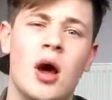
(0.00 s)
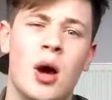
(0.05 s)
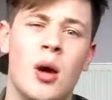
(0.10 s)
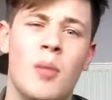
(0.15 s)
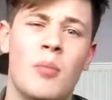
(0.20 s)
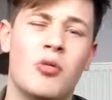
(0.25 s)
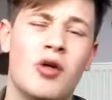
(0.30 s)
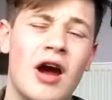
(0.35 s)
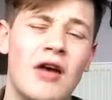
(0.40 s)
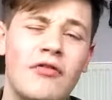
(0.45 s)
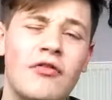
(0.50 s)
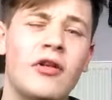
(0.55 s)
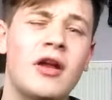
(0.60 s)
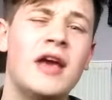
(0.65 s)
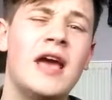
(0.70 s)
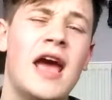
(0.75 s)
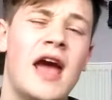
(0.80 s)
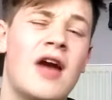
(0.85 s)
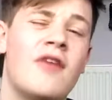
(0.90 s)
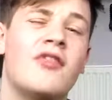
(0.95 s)

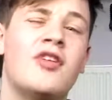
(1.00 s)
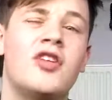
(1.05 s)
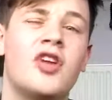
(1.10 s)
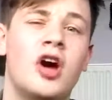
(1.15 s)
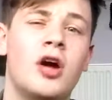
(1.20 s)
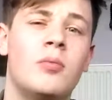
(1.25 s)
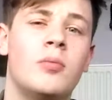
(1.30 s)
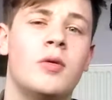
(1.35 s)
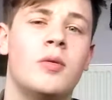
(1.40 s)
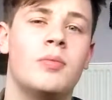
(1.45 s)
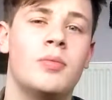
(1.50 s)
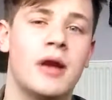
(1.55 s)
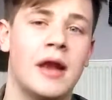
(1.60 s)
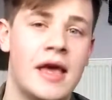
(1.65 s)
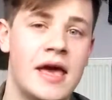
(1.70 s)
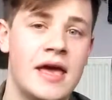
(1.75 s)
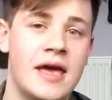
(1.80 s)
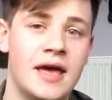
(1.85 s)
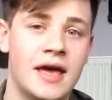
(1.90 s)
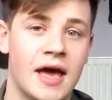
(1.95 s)
Preferably every time you
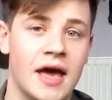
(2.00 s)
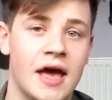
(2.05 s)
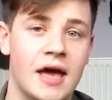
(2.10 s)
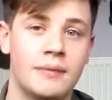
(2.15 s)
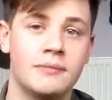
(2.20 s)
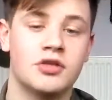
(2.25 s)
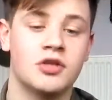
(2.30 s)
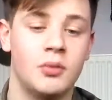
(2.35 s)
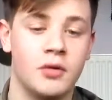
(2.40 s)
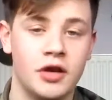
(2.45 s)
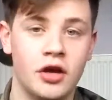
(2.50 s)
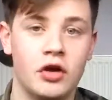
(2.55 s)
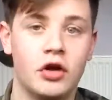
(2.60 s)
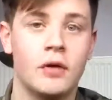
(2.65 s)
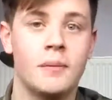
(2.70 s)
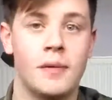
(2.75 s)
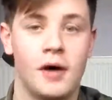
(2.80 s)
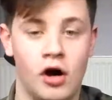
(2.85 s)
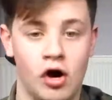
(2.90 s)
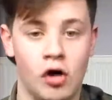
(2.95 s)
play games. So when you
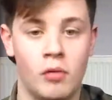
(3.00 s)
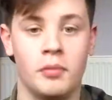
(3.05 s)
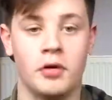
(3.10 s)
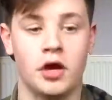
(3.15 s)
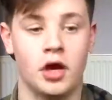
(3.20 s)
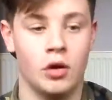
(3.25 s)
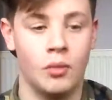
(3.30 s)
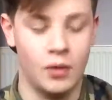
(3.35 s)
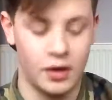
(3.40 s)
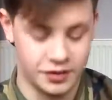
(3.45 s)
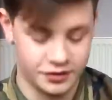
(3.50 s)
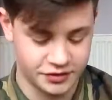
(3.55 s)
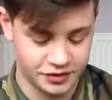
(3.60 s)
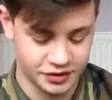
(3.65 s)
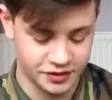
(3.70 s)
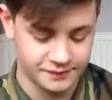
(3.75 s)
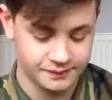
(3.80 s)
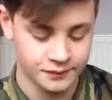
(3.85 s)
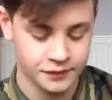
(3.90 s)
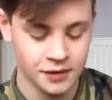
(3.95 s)
come home, you're going to want to,
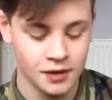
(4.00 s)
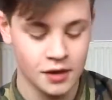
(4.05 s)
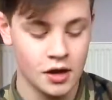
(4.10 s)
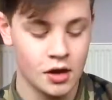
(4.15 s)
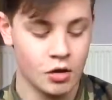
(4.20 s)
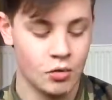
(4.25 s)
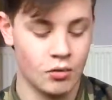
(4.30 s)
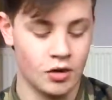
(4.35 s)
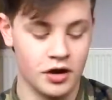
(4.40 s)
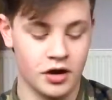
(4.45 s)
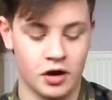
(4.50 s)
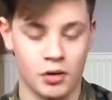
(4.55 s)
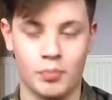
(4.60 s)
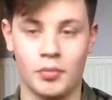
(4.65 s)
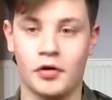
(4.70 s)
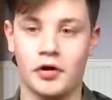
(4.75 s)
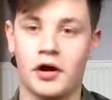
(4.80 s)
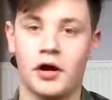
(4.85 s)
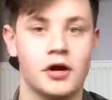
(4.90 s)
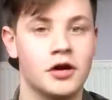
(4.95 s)
when you're
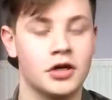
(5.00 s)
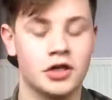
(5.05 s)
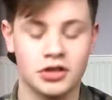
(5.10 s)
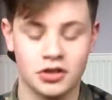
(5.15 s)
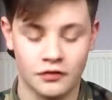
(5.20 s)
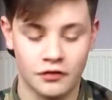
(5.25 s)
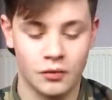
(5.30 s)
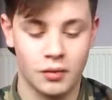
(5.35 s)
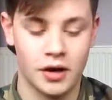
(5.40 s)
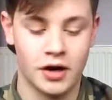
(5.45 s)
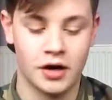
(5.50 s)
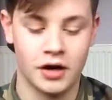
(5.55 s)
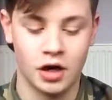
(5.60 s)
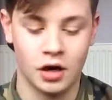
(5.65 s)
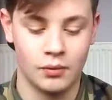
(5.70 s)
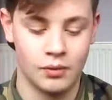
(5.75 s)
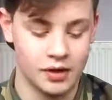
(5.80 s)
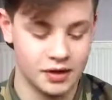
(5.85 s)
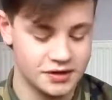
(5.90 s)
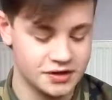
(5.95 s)
putting all your stuff away, you're going to
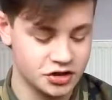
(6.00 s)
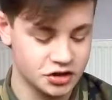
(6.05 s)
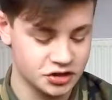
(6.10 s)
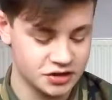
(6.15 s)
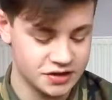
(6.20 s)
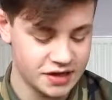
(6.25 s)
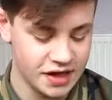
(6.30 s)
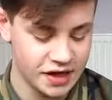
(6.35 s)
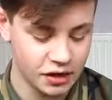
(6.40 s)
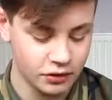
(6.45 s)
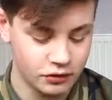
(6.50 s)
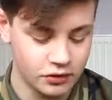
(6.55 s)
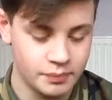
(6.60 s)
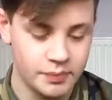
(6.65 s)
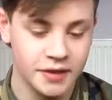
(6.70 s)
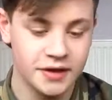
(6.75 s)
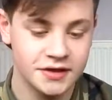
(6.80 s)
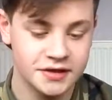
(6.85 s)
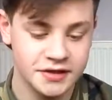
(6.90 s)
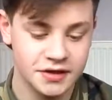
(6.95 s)
want to just take out the
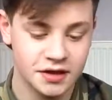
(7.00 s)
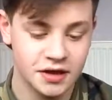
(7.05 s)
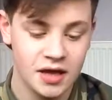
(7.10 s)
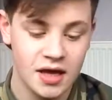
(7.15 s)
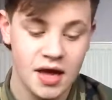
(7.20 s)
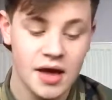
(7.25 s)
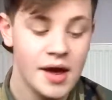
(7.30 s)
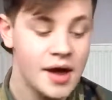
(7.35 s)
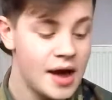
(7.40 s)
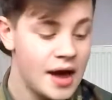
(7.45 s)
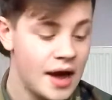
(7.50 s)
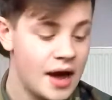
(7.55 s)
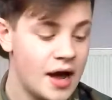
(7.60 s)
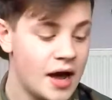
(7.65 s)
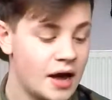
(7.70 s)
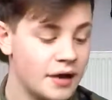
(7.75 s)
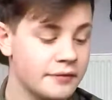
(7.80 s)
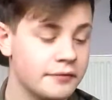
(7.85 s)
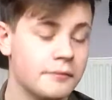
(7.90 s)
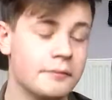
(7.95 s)
pistol
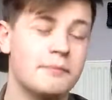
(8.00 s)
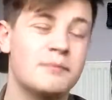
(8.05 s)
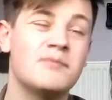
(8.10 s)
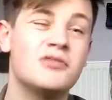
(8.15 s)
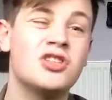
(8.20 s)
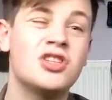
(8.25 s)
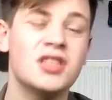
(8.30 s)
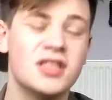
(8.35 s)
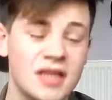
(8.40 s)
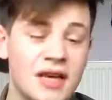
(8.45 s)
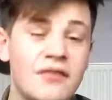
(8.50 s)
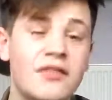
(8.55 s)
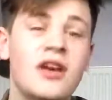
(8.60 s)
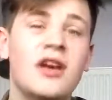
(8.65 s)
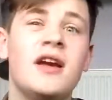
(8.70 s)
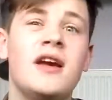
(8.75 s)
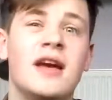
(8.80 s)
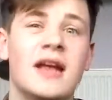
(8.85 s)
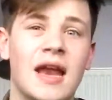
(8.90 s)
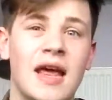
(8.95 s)
and just
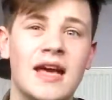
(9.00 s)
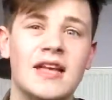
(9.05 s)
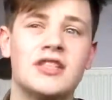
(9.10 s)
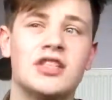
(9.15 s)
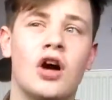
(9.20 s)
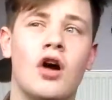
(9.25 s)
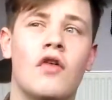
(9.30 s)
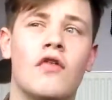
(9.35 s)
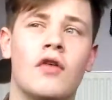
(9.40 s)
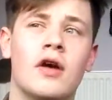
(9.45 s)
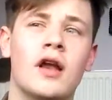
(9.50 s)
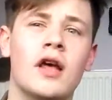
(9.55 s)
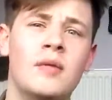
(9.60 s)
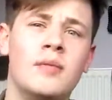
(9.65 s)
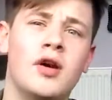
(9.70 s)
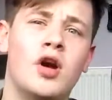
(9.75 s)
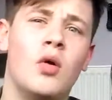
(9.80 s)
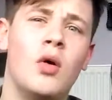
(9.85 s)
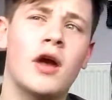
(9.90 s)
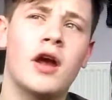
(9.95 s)
even glaze over a little bit
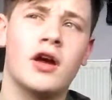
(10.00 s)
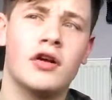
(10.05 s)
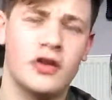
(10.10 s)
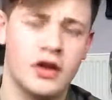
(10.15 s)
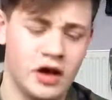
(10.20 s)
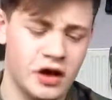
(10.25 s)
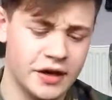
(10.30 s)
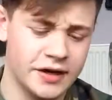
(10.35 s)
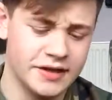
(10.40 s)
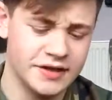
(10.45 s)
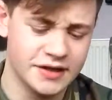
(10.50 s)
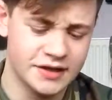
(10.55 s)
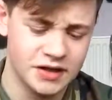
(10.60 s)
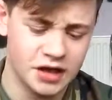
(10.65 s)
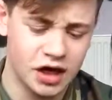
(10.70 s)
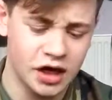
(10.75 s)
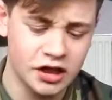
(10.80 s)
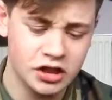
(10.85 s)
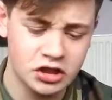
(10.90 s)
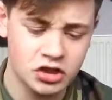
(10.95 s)
quicker than I did.
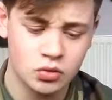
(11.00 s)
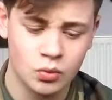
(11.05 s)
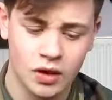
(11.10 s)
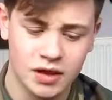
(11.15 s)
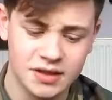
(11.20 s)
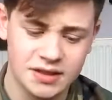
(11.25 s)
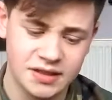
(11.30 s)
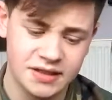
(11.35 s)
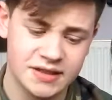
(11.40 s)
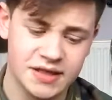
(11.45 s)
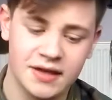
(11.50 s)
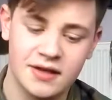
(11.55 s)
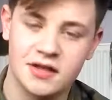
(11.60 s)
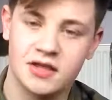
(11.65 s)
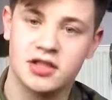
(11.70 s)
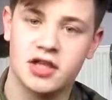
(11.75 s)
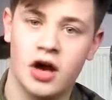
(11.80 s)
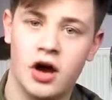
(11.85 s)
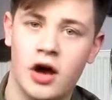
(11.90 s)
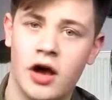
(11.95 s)
I just wanted to take the
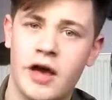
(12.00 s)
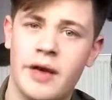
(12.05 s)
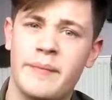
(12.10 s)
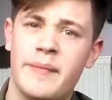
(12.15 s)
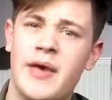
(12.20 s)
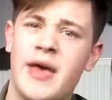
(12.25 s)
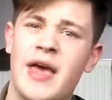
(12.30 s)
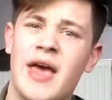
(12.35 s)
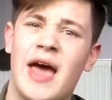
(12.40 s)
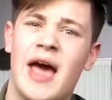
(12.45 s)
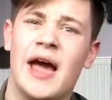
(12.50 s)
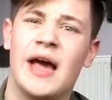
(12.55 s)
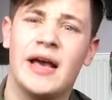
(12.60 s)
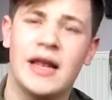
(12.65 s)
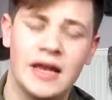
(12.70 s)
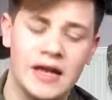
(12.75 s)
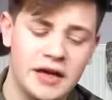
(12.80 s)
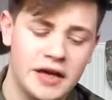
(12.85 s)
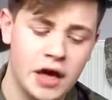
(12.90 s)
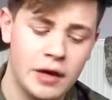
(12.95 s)
time and
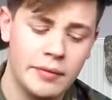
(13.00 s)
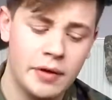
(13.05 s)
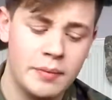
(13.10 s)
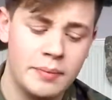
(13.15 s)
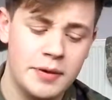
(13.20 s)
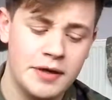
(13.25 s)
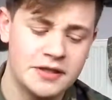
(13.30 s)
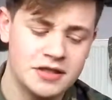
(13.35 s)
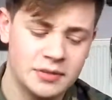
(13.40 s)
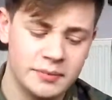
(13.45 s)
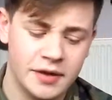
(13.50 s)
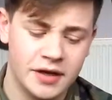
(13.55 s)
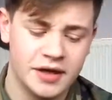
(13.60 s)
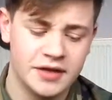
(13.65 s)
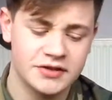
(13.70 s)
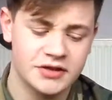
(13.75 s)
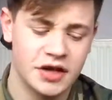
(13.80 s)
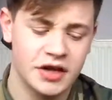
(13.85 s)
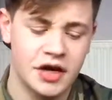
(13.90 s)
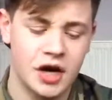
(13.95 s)
clean down my pistol
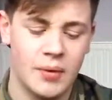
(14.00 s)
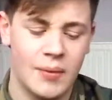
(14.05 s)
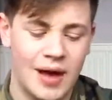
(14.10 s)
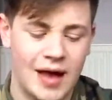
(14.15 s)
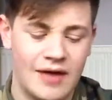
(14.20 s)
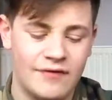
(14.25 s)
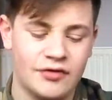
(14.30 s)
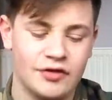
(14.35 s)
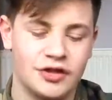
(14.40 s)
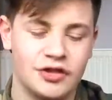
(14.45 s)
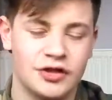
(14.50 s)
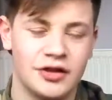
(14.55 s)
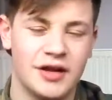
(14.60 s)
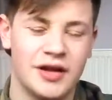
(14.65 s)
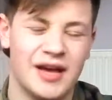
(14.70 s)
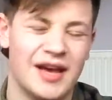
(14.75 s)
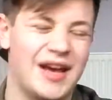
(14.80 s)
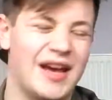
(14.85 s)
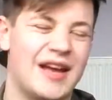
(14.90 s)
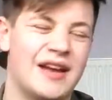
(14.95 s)
because I know I haven't done
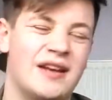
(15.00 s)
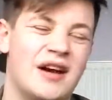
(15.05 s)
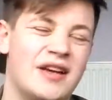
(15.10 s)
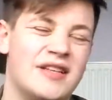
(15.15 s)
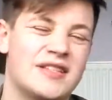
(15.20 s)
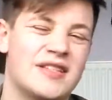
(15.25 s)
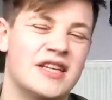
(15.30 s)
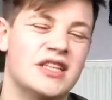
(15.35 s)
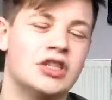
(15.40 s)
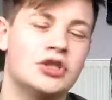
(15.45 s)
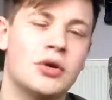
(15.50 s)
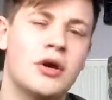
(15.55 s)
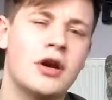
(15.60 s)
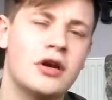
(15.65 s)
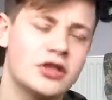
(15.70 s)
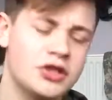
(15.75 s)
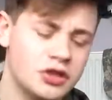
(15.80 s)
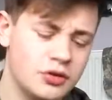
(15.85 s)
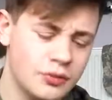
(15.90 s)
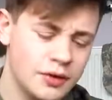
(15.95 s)
it in, I'd say, 3 or
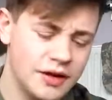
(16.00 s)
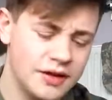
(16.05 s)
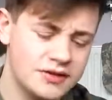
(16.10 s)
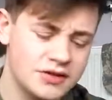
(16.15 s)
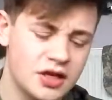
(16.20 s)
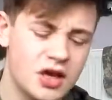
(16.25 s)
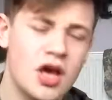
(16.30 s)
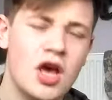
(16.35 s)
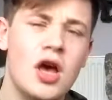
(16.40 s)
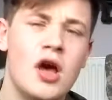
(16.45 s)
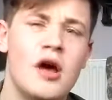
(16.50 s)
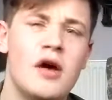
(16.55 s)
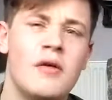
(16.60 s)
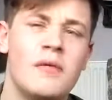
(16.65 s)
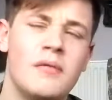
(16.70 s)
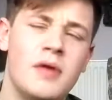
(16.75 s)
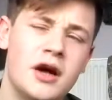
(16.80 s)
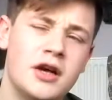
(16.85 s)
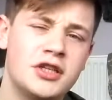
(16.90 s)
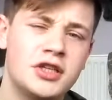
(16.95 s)
2 weeks.
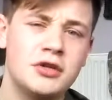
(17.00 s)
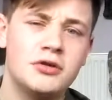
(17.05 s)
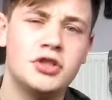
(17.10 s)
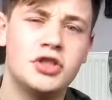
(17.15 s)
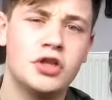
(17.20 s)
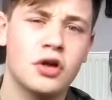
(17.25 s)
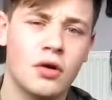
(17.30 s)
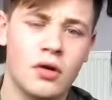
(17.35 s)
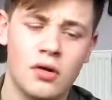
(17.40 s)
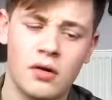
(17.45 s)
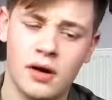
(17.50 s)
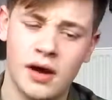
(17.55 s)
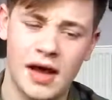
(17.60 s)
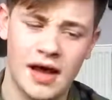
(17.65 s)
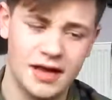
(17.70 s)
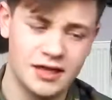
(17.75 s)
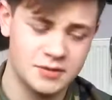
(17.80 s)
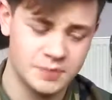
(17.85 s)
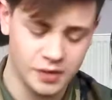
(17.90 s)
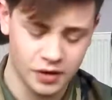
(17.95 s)
Not too sure.
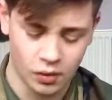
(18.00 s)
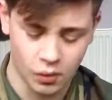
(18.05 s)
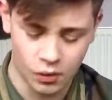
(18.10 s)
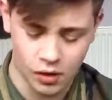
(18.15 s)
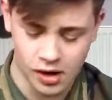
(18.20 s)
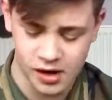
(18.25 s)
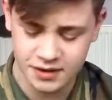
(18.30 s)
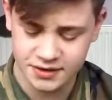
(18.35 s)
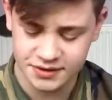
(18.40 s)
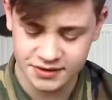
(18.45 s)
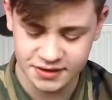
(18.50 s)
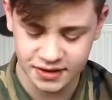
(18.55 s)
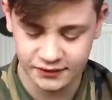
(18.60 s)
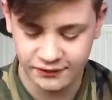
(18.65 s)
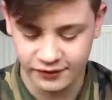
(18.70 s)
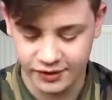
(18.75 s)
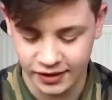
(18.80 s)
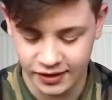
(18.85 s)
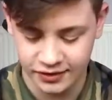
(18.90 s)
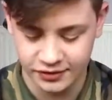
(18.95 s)
It's been a while since I
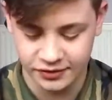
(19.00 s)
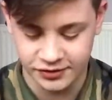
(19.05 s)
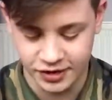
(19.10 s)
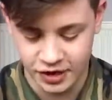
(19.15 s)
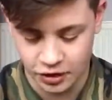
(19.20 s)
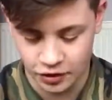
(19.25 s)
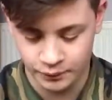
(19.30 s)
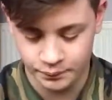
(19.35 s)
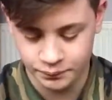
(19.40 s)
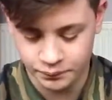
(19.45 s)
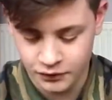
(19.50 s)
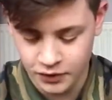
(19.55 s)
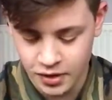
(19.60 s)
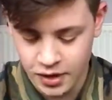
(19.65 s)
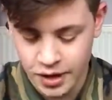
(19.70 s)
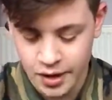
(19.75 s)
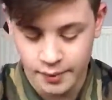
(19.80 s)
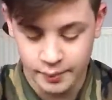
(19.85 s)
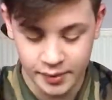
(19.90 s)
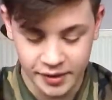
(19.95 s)
cleaned it down.
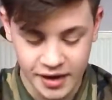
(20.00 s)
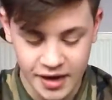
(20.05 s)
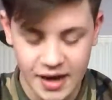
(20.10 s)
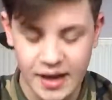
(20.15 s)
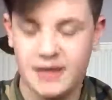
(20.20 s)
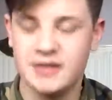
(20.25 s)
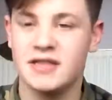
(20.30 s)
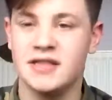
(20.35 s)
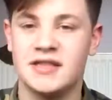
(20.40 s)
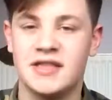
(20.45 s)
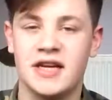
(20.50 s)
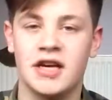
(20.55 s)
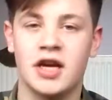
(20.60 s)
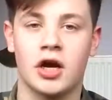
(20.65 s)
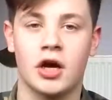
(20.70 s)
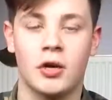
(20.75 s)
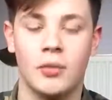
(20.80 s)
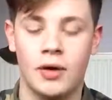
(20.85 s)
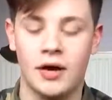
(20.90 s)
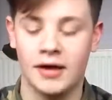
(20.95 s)
But yeah, as I said, you're going
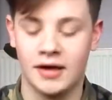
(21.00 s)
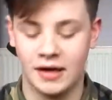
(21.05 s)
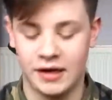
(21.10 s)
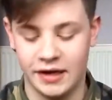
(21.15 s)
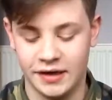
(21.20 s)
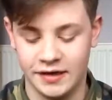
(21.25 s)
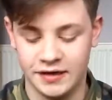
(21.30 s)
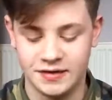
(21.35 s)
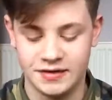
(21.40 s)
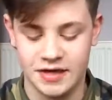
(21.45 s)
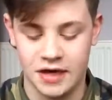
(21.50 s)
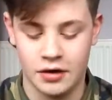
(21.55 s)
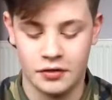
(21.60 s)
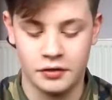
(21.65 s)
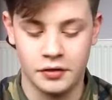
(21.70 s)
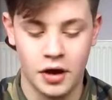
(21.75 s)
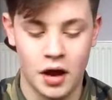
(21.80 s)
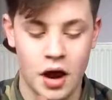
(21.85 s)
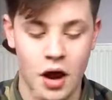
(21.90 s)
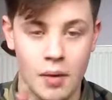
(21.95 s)
to want to clean this down
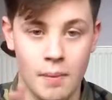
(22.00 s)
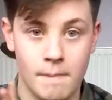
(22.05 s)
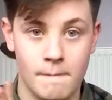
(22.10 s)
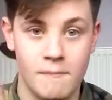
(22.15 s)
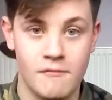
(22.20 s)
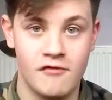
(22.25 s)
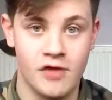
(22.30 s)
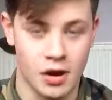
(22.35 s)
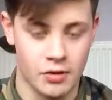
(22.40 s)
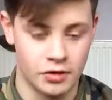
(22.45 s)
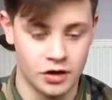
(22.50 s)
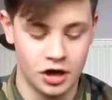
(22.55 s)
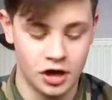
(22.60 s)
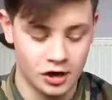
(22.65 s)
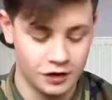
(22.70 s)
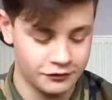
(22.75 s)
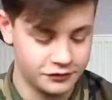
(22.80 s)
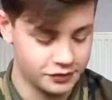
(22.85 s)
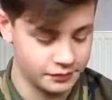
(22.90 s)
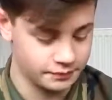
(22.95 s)
very
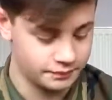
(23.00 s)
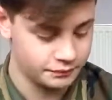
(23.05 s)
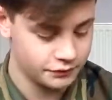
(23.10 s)
often.